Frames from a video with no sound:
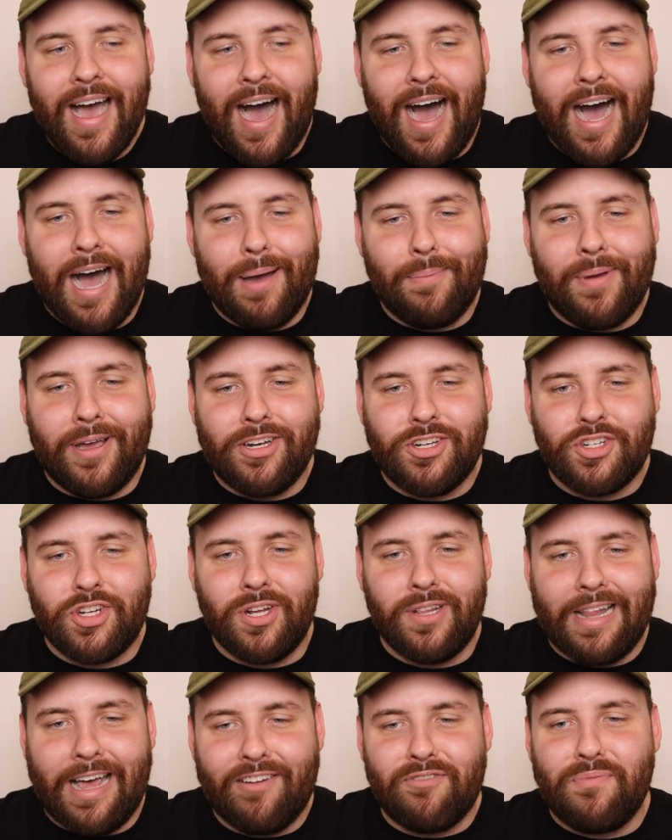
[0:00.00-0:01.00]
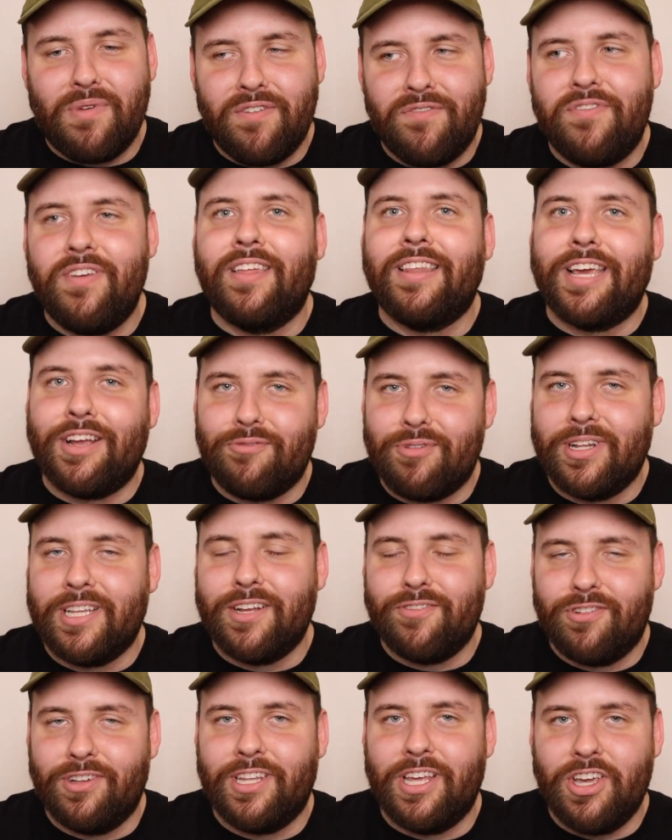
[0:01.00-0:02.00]
And she left me feeling
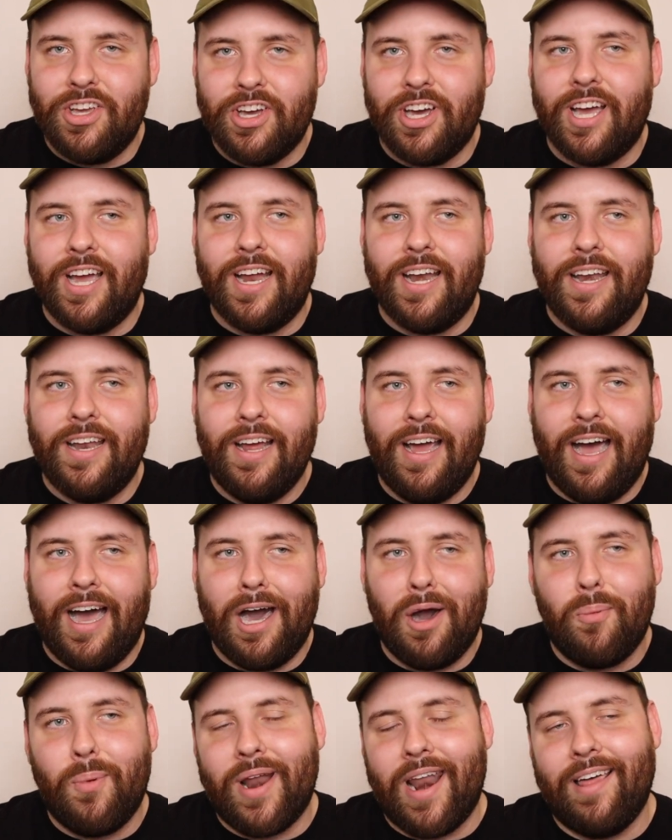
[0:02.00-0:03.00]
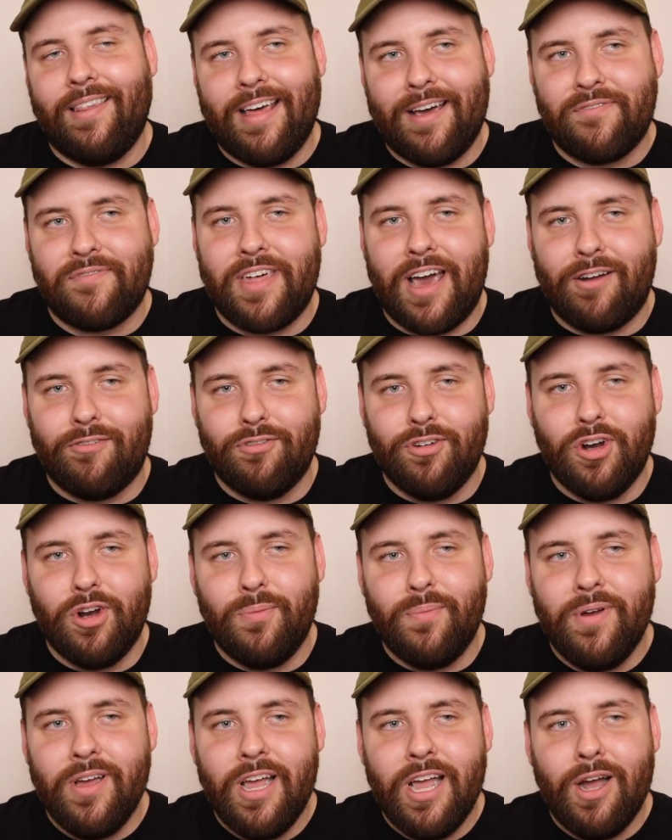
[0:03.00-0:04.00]
really, really good when I left that
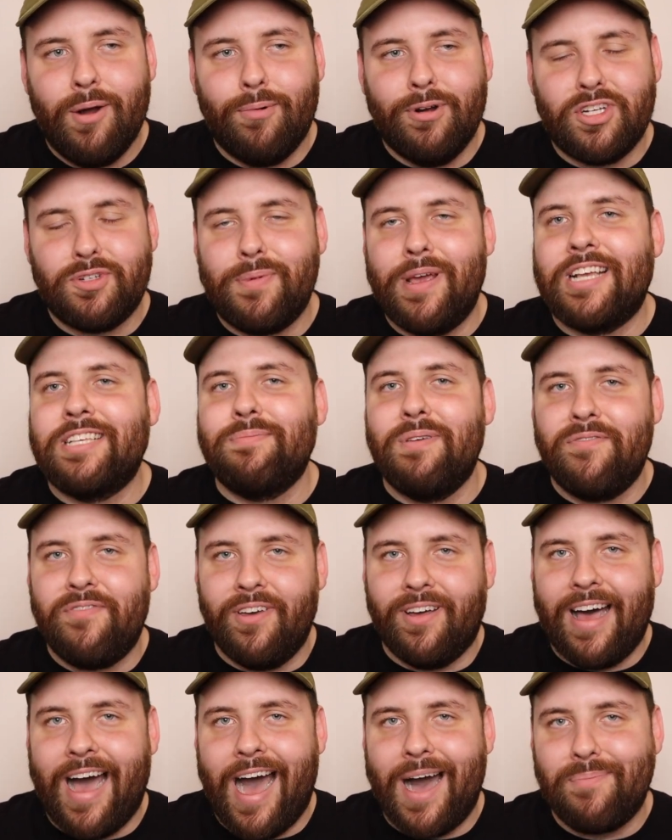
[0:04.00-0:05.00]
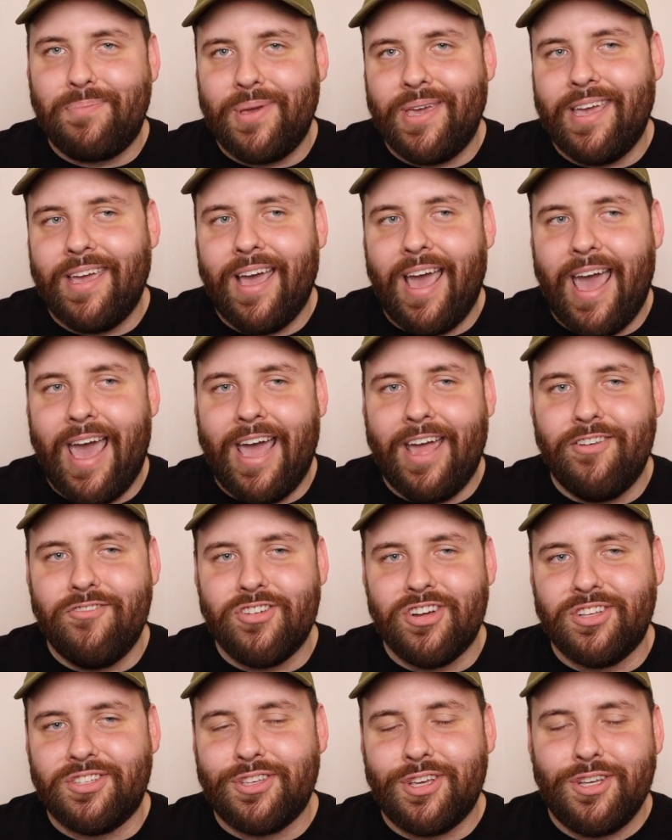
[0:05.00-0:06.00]
room, which makes me feel happy and
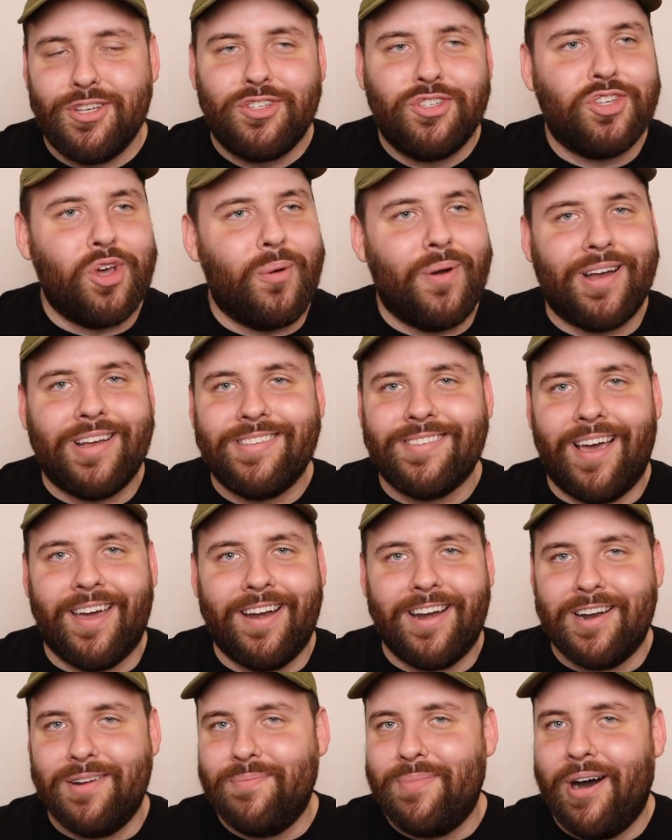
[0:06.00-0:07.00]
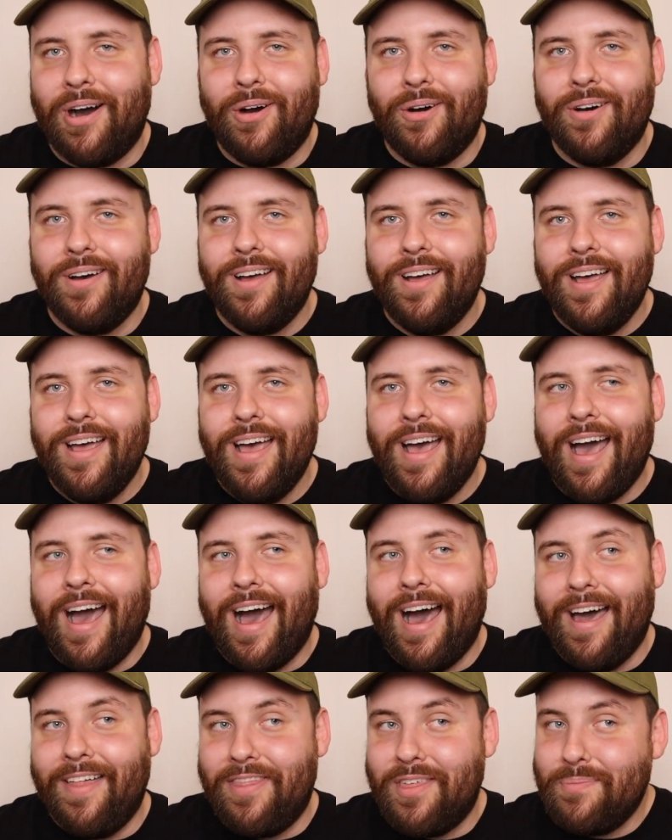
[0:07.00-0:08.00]
just so excited about
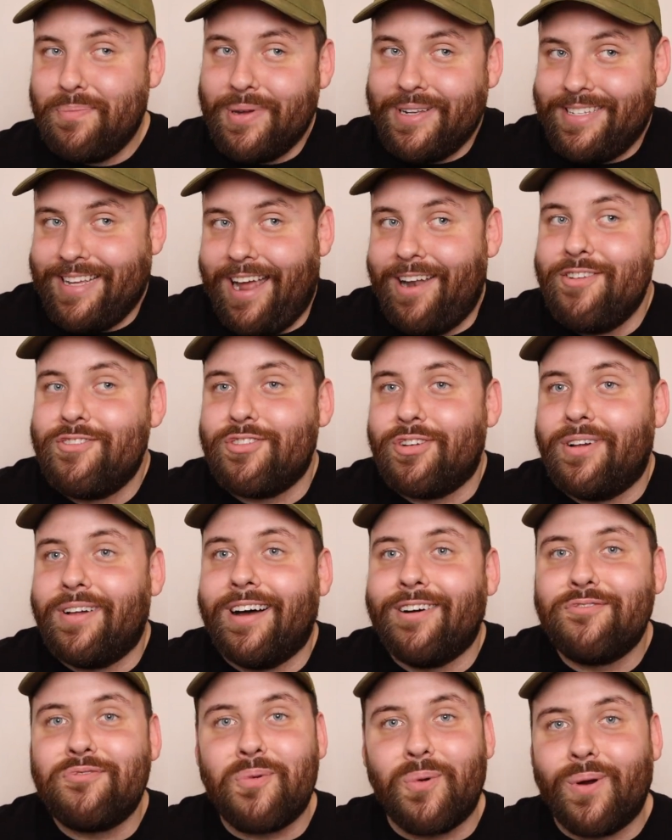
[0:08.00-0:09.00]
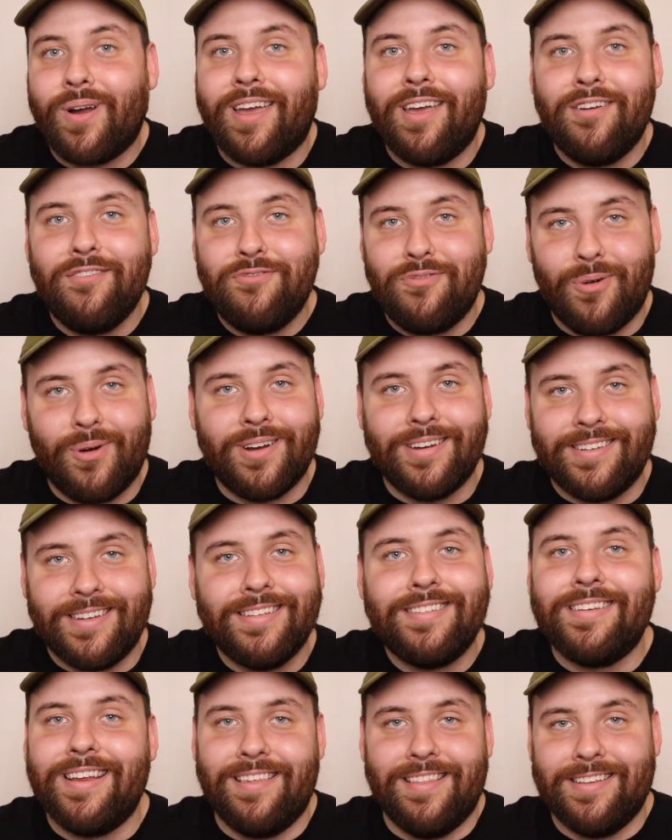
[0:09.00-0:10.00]
the potential of working for
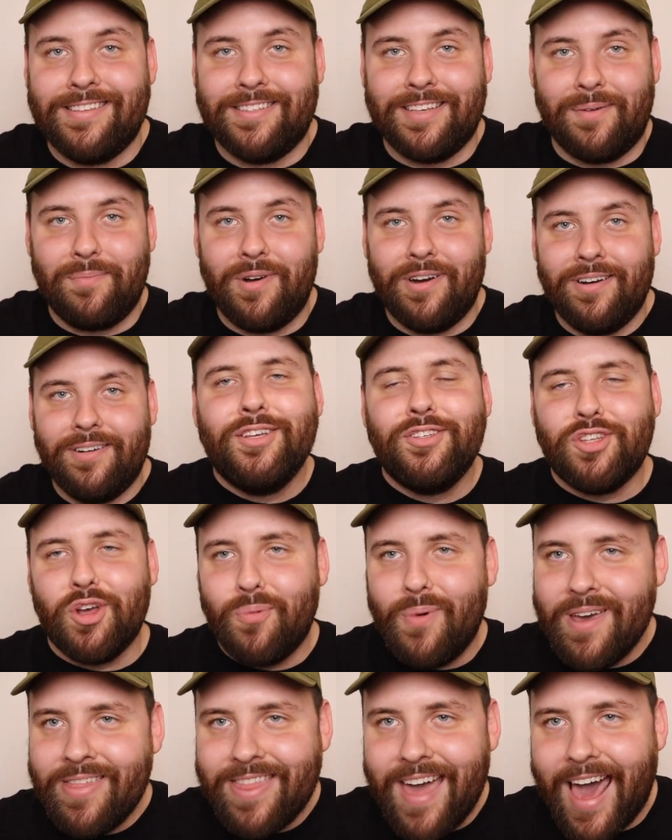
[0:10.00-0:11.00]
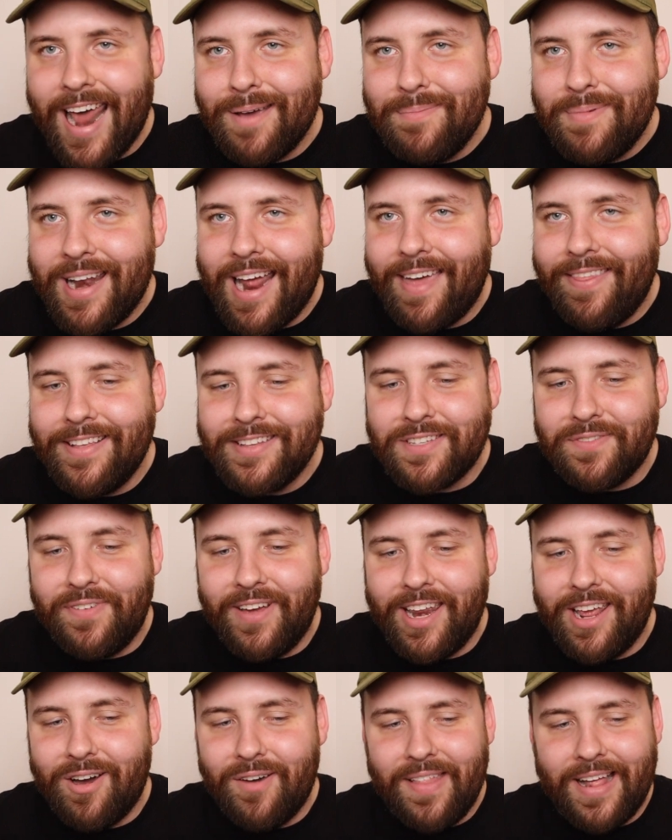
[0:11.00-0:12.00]
Disney this summer. So with that, I'm gonna end this
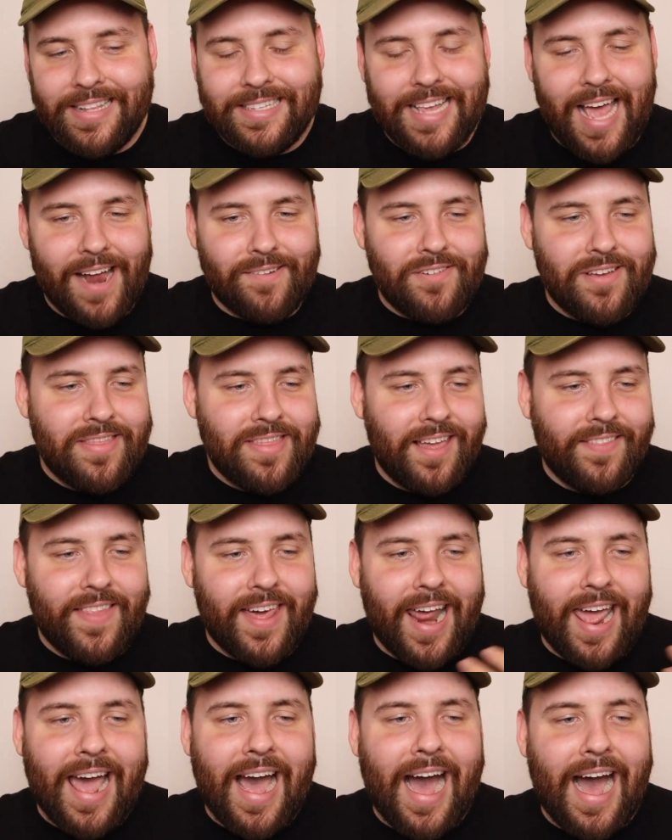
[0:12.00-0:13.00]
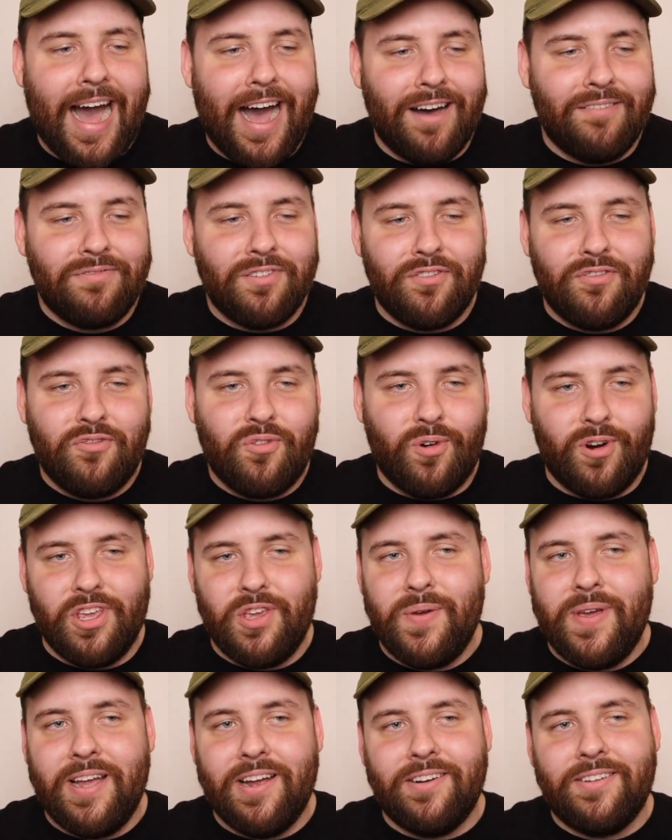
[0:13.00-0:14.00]
video. That's everything that I have for
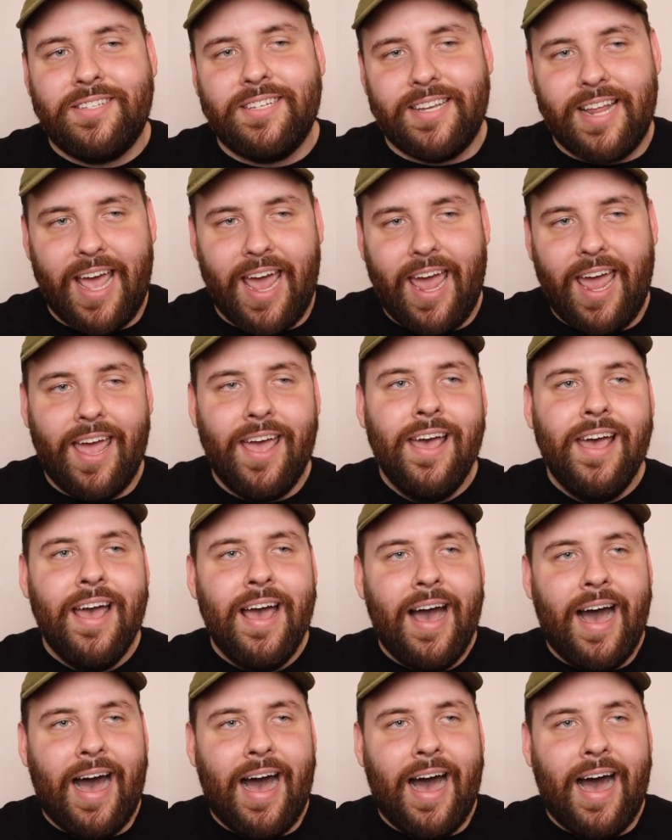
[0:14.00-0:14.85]
you here today.